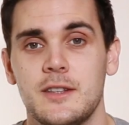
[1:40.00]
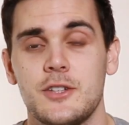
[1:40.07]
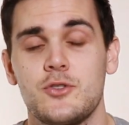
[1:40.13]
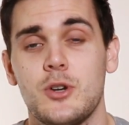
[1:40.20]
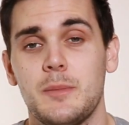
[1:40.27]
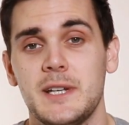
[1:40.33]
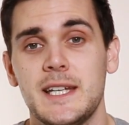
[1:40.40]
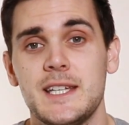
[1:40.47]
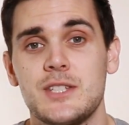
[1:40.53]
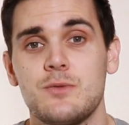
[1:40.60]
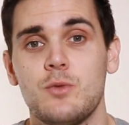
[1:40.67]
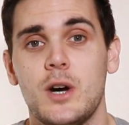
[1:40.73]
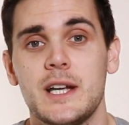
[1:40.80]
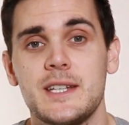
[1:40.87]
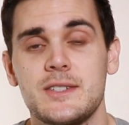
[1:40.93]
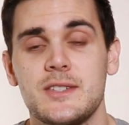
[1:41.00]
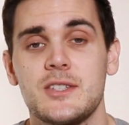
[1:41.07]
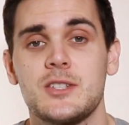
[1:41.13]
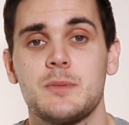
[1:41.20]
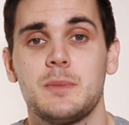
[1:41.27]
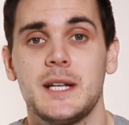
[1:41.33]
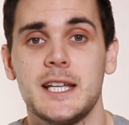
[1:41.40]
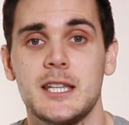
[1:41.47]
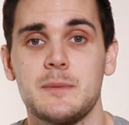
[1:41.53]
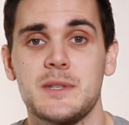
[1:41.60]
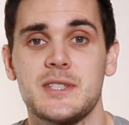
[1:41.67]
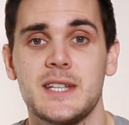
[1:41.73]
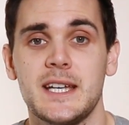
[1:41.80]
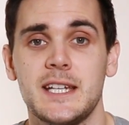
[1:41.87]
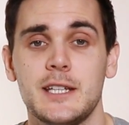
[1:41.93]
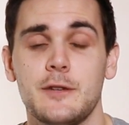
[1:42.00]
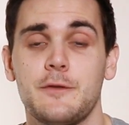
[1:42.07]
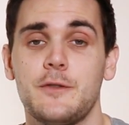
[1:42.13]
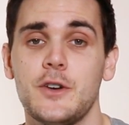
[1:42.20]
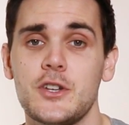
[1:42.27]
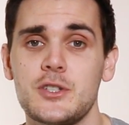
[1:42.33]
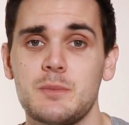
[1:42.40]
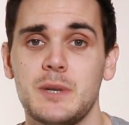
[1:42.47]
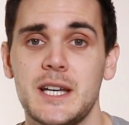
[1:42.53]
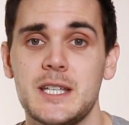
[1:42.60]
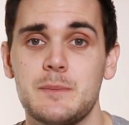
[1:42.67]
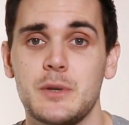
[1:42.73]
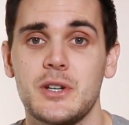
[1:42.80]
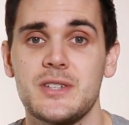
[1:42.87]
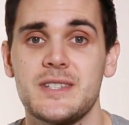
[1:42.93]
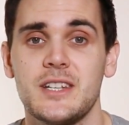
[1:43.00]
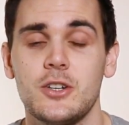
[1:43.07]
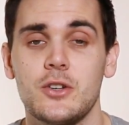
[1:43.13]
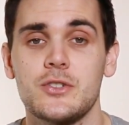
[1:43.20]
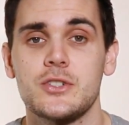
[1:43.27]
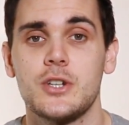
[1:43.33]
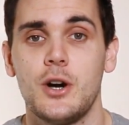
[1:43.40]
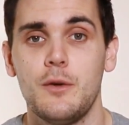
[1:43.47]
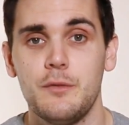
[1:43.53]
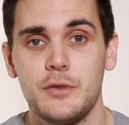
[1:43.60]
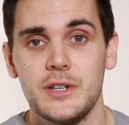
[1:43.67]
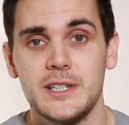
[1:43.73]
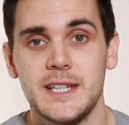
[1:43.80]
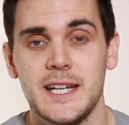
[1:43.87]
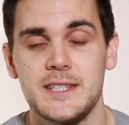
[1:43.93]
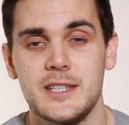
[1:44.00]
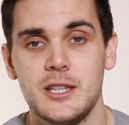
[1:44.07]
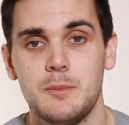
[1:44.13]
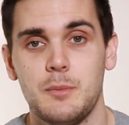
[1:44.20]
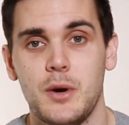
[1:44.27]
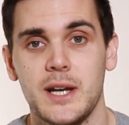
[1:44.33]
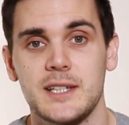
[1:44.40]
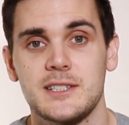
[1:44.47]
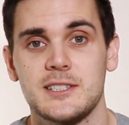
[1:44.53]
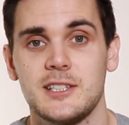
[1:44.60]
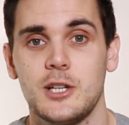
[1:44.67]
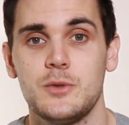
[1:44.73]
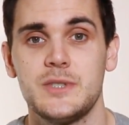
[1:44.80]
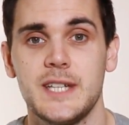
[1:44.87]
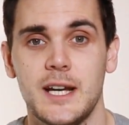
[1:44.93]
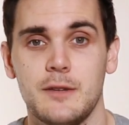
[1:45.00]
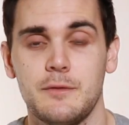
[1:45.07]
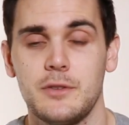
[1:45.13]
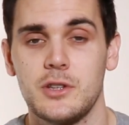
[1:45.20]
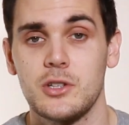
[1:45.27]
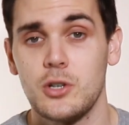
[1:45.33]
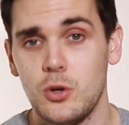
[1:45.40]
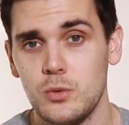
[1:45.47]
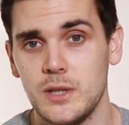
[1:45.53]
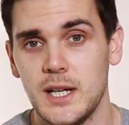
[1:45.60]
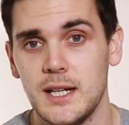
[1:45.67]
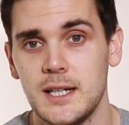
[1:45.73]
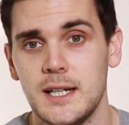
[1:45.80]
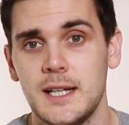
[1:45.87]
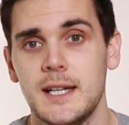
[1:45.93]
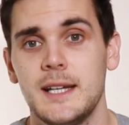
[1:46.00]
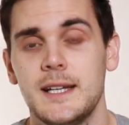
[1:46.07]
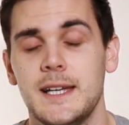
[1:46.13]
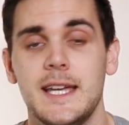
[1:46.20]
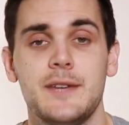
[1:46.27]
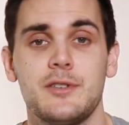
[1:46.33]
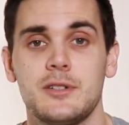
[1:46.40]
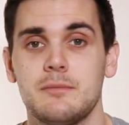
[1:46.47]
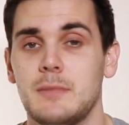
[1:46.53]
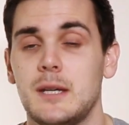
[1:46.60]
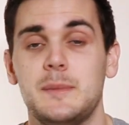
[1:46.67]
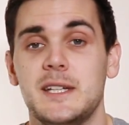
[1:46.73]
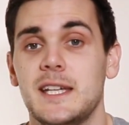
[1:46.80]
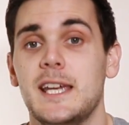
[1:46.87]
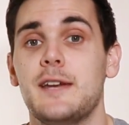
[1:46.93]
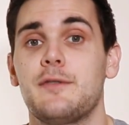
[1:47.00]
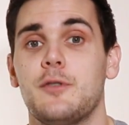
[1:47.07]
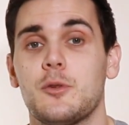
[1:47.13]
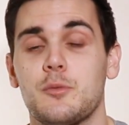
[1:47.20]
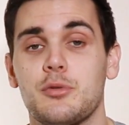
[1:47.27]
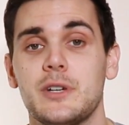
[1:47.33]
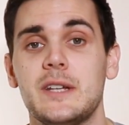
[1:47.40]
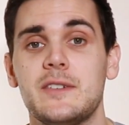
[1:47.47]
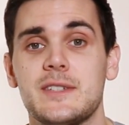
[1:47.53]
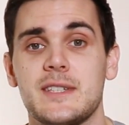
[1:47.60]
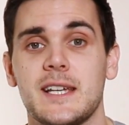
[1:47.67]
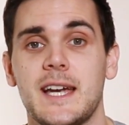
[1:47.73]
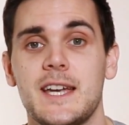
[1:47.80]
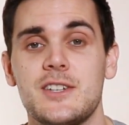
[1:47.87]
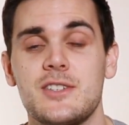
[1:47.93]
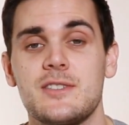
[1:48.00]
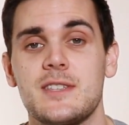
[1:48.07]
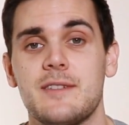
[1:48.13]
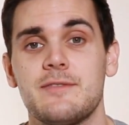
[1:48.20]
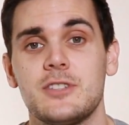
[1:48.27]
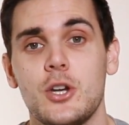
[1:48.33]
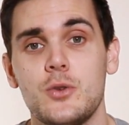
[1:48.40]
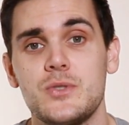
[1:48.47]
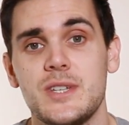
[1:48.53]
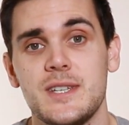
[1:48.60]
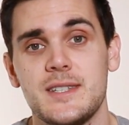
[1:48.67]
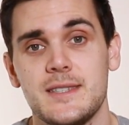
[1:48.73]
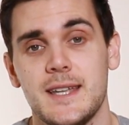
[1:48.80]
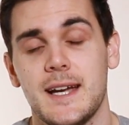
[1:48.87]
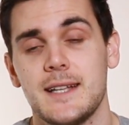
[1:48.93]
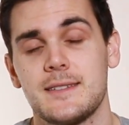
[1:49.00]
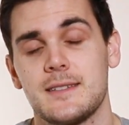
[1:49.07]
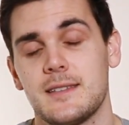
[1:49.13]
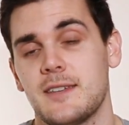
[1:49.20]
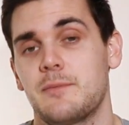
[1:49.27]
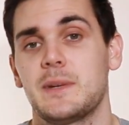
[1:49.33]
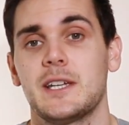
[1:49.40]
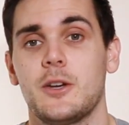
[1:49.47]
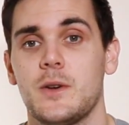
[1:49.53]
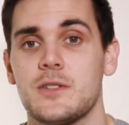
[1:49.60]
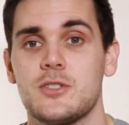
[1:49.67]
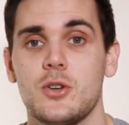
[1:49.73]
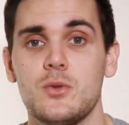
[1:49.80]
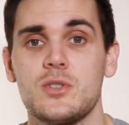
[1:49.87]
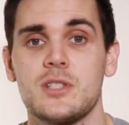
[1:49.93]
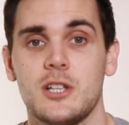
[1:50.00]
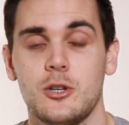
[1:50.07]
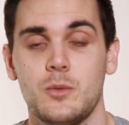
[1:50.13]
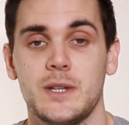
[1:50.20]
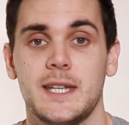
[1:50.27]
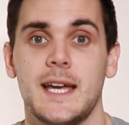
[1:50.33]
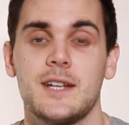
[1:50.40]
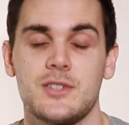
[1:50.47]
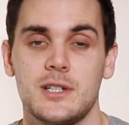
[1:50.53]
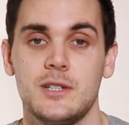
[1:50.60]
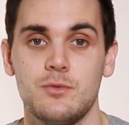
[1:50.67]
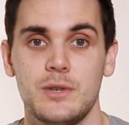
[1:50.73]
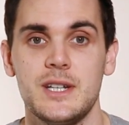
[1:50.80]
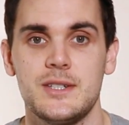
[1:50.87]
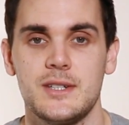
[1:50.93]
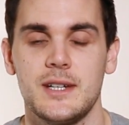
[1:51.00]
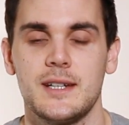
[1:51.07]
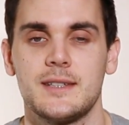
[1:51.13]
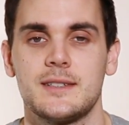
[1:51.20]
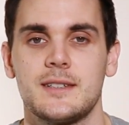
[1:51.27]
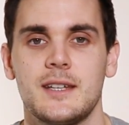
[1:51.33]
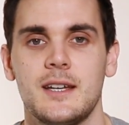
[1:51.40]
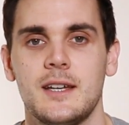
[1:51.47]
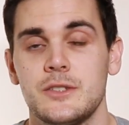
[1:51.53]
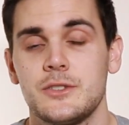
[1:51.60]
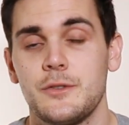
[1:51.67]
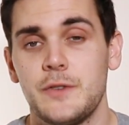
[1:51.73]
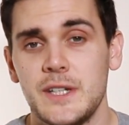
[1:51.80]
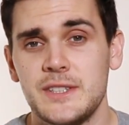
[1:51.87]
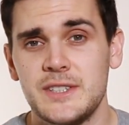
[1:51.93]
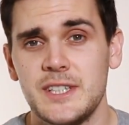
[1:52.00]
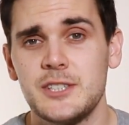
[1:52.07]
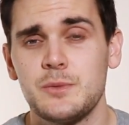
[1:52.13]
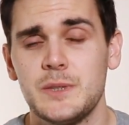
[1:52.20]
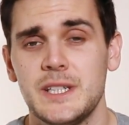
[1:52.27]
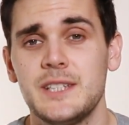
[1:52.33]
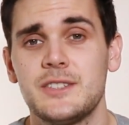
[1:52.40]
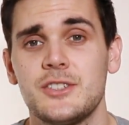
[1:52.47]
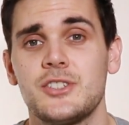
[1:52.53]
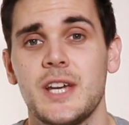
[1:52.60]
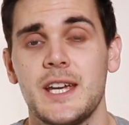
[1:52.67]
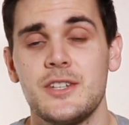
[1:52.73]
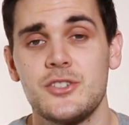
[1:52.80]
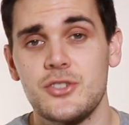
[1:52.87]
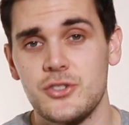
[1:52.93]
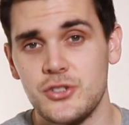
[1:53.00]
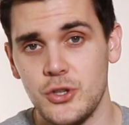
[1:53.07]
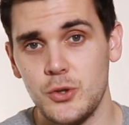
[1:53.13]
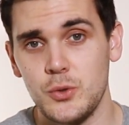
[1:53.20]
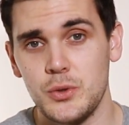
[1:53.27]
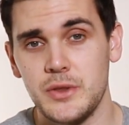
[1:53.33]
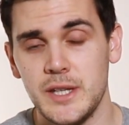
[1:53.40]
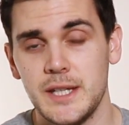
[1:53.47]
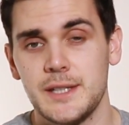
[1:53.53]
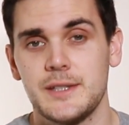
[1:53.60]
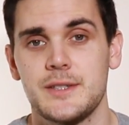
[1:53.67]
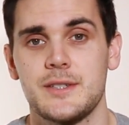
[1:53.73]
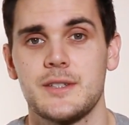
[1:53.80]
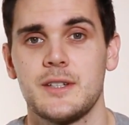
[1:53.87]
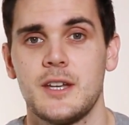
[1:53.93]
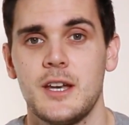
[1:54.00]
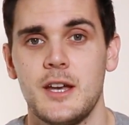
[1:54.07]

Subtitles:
The trouble is, riders display the mistake in the first place because they're not confident getting the bike slowed down for the corner. Even maybe if on previous occasions they've noticed that they've been going too slow when they actually reach it. To fix this, we need to change two things.